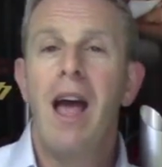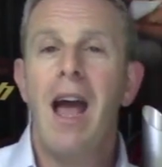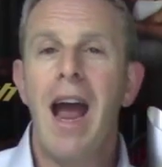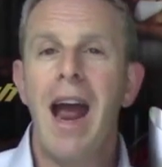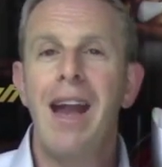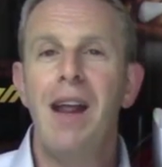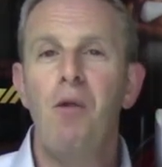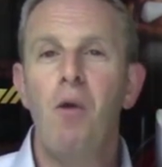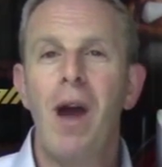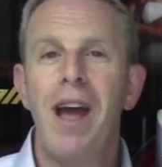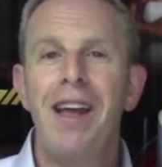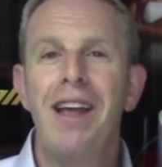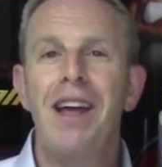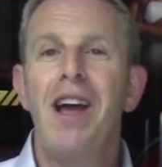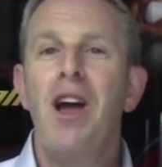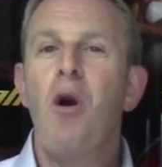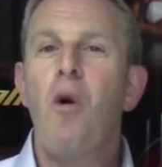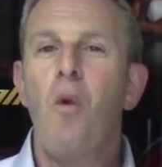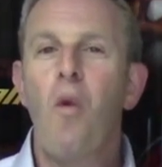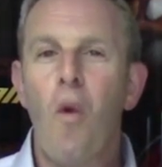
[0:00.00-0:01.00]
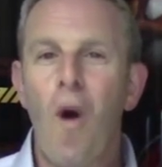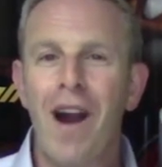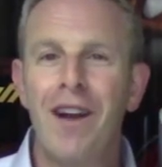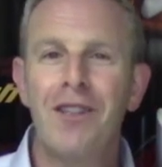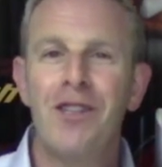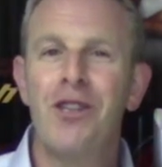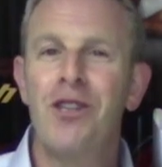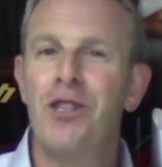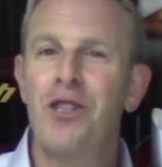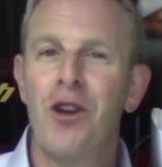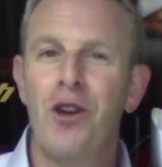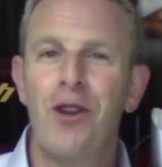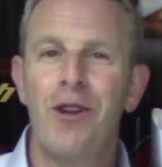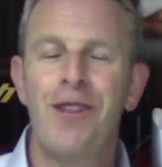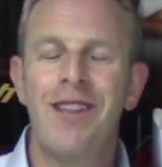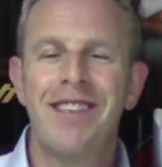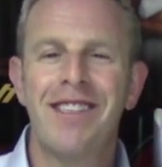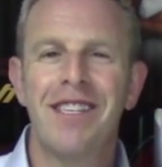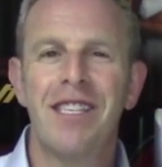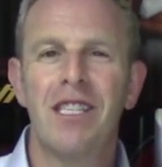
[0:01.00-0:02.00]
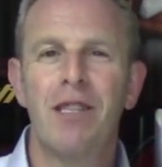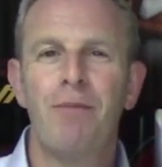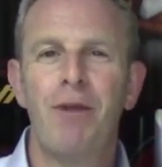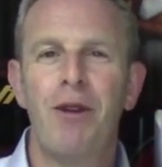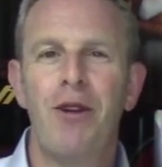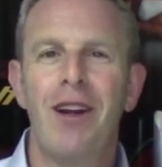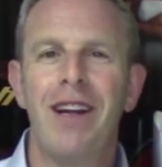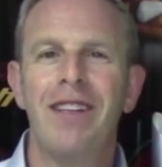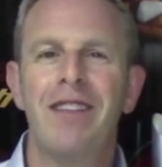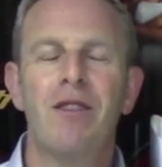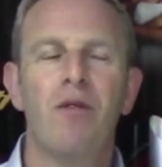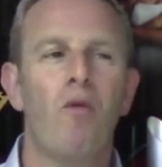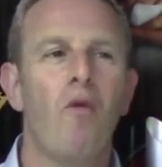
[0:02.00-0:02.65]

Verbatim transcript: Anyway, wanted to show you this experience,